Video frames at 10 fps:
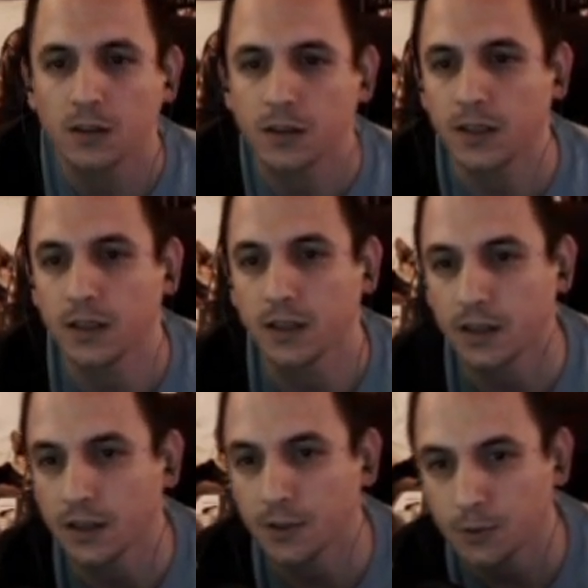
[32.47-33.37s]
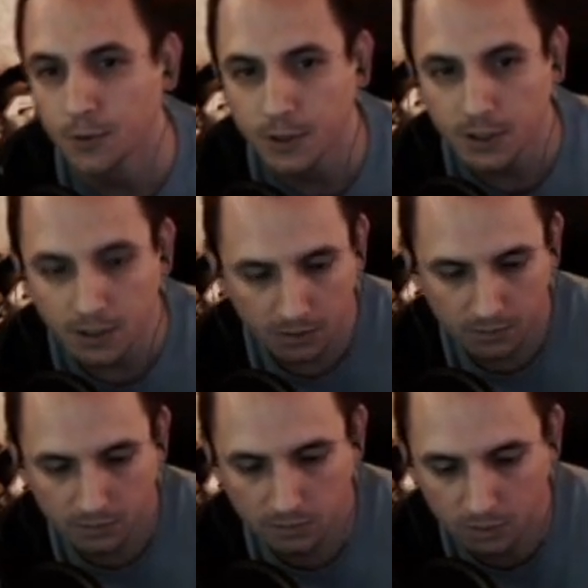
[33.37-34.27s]
In 3,
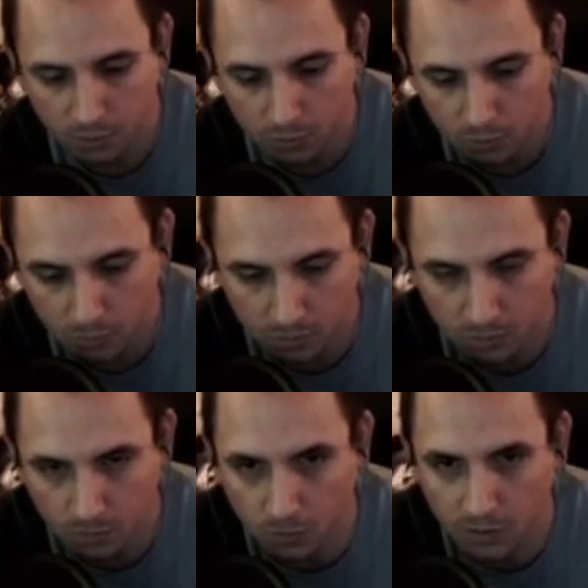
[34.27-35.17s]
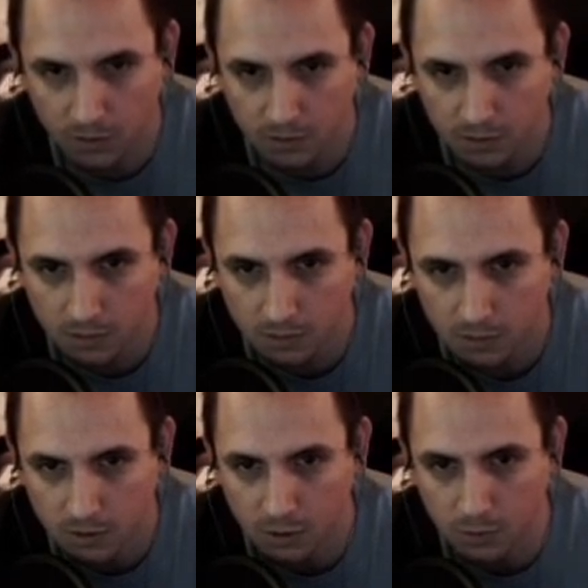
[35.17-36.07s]
2, 1,
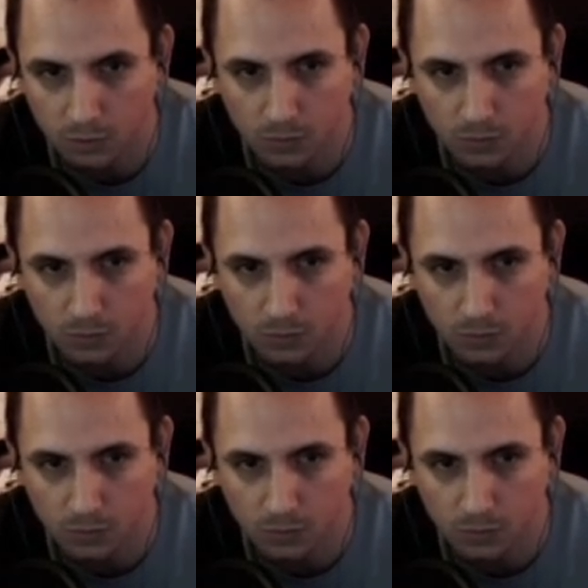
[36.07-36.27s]
go.